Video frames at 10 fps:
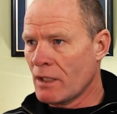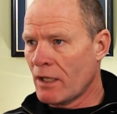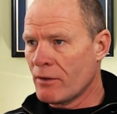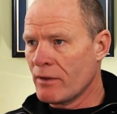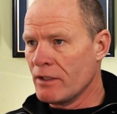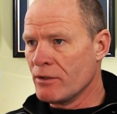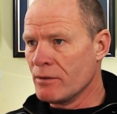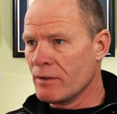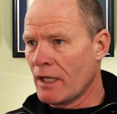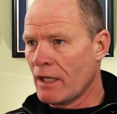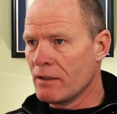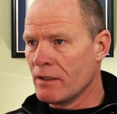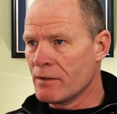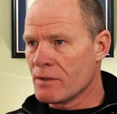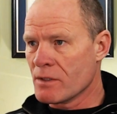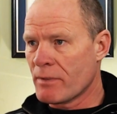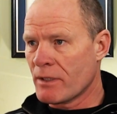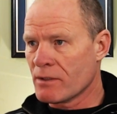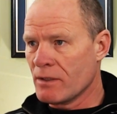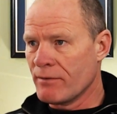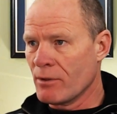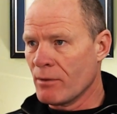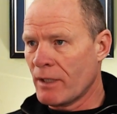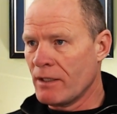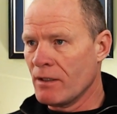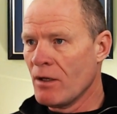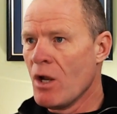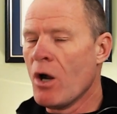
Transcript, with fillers: How do they do that? There's a special lever or button.